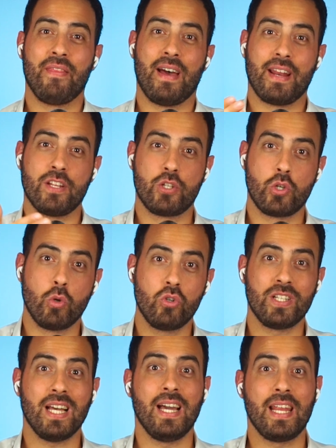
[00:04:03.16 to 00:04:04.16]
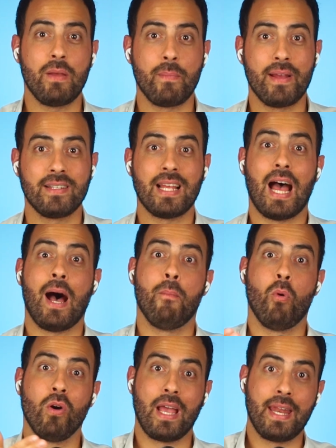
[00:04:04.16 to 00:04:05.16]
that ensures agreement
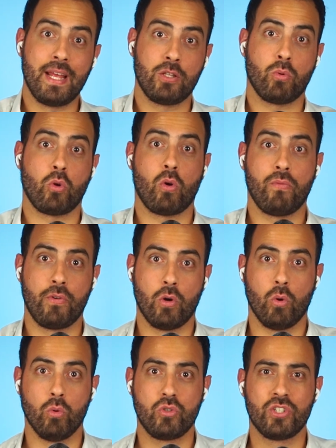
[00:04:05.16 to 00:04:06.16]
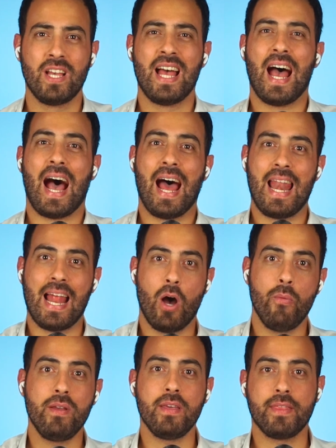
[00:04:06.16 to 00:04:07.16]
among a network of nodes,
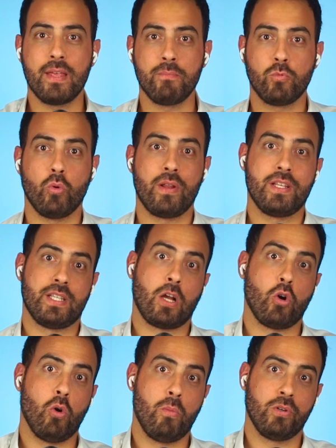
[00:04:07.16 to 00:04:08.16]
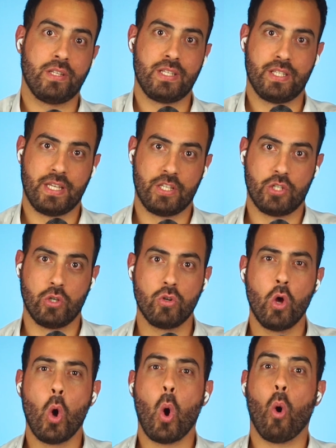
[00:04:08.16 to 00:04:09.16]
allowing them to reach a common decision
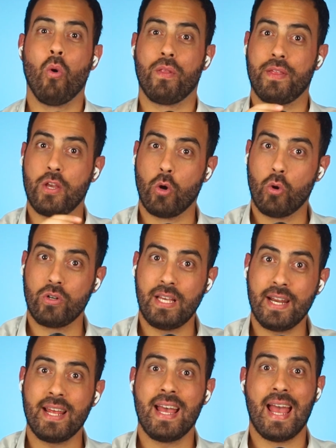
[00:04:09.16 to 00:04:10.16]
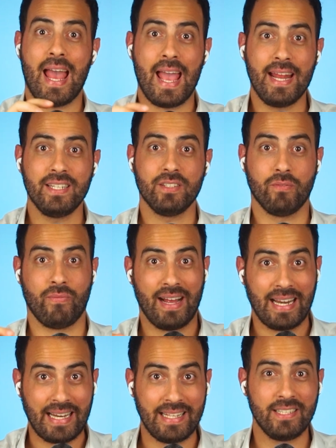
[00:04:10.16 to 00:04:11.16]
on the order and
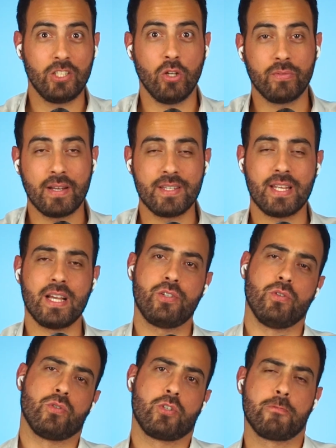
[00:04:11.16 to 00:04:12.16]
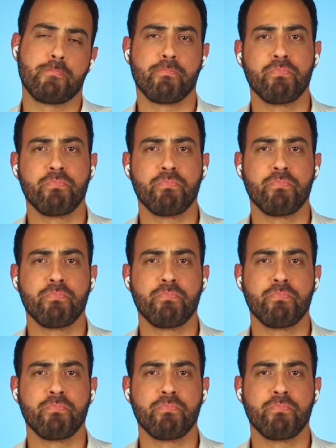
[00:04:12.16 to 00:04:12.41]
validity of transactions.